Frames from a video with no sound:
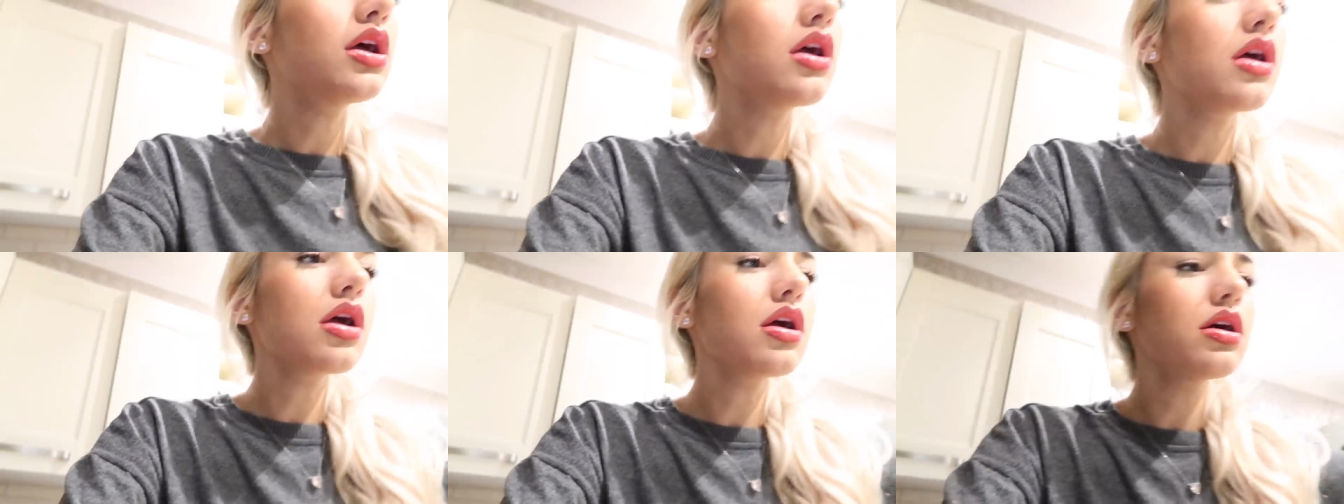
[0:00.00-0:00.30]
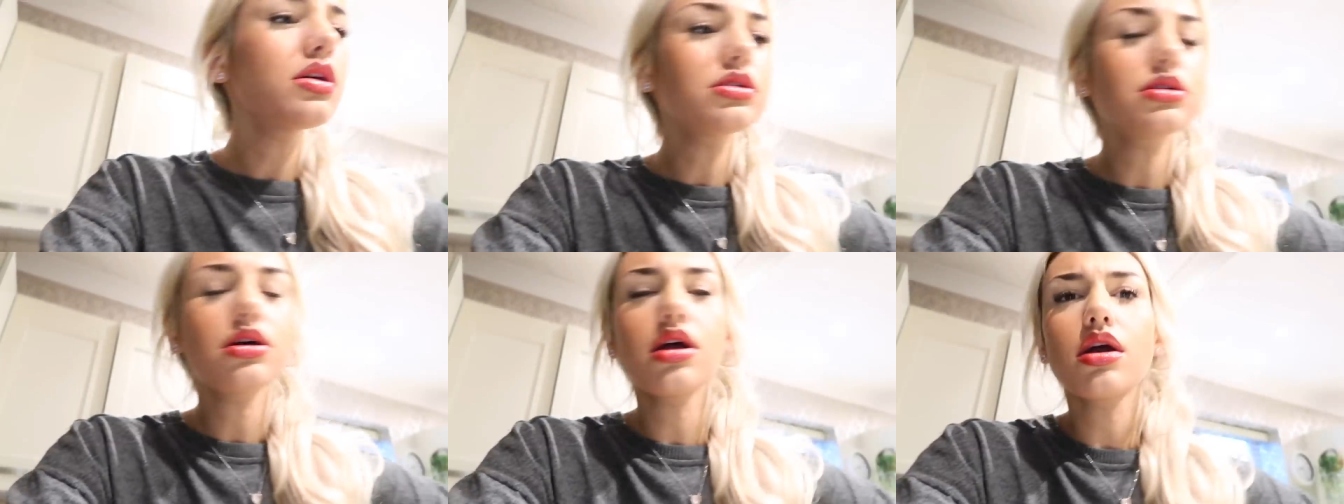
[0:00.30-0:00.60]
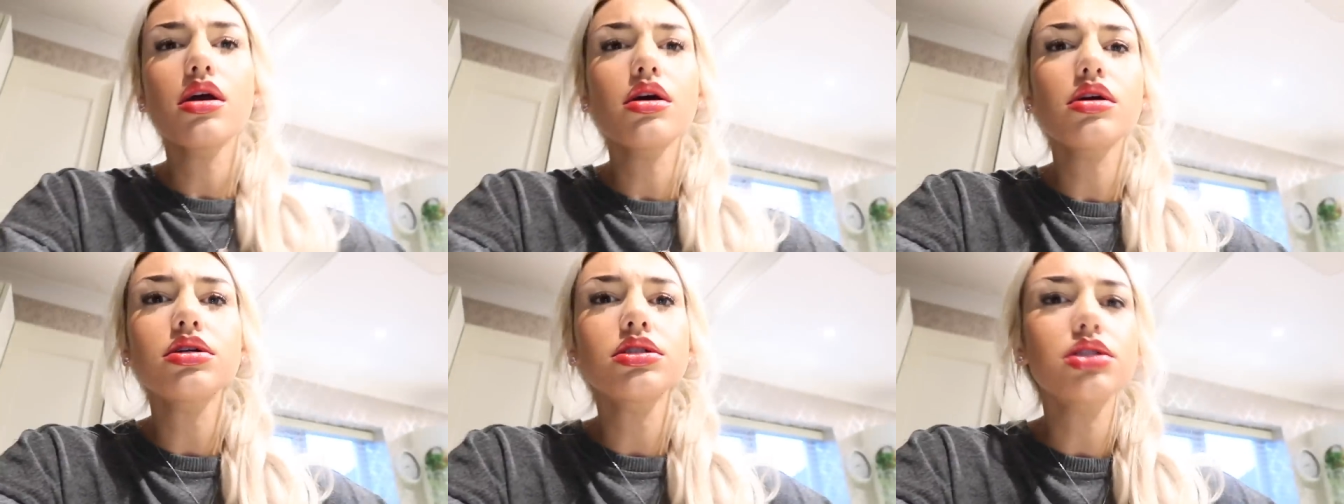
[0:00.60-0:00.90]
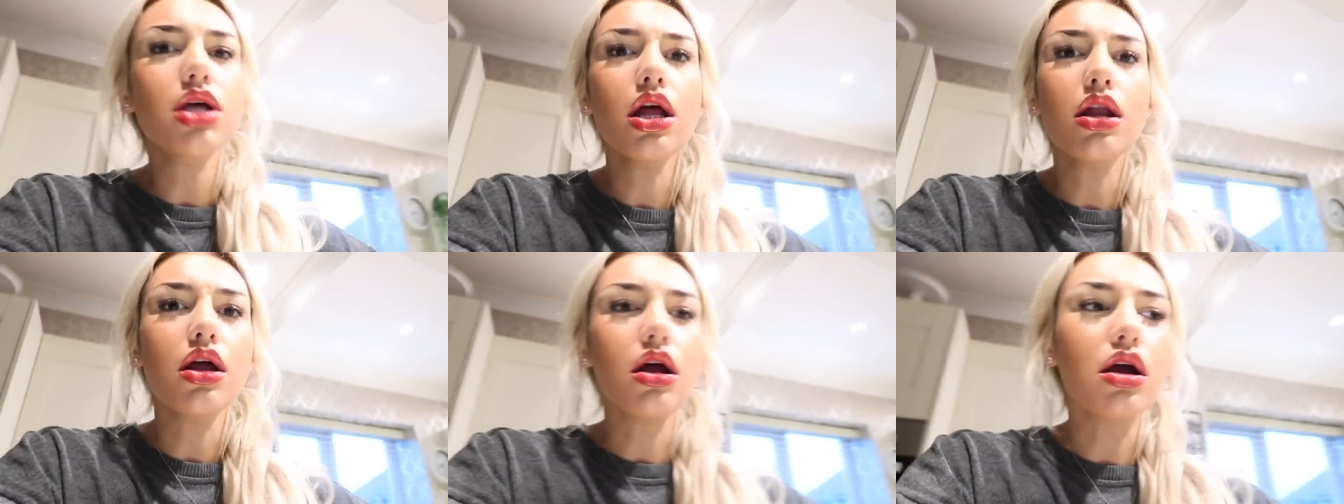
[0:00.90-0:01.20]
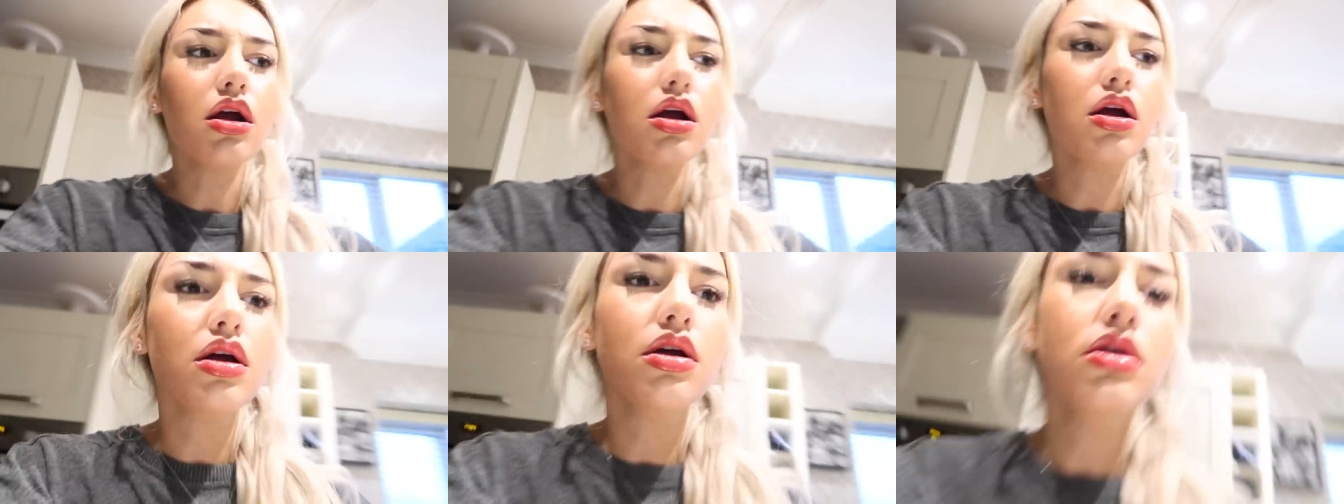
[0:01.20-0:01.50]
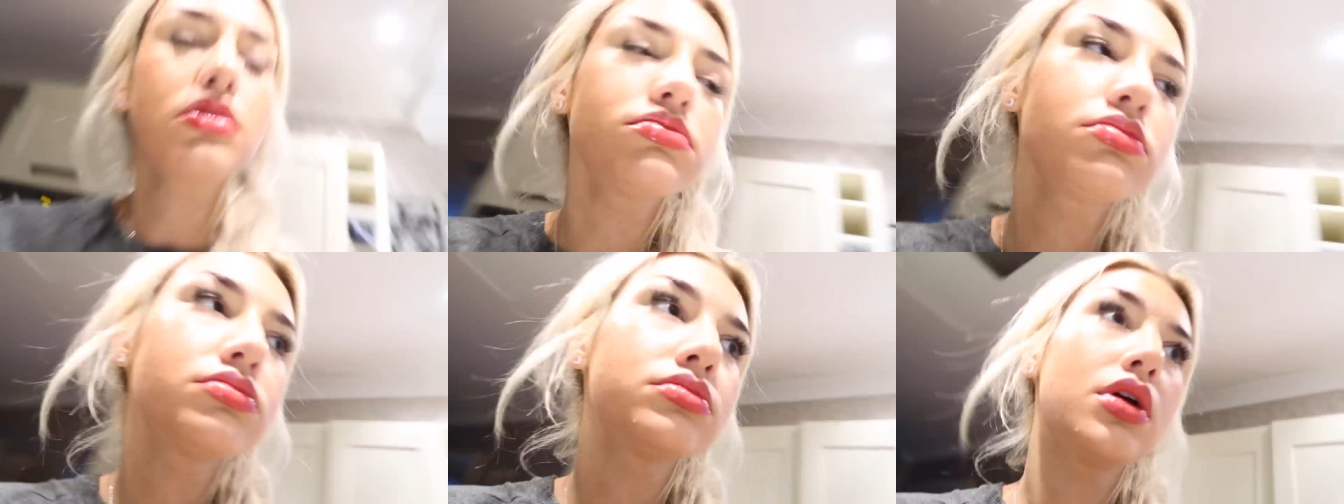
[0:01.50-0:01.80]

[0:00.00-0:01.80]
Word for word: Girl, girl dinner.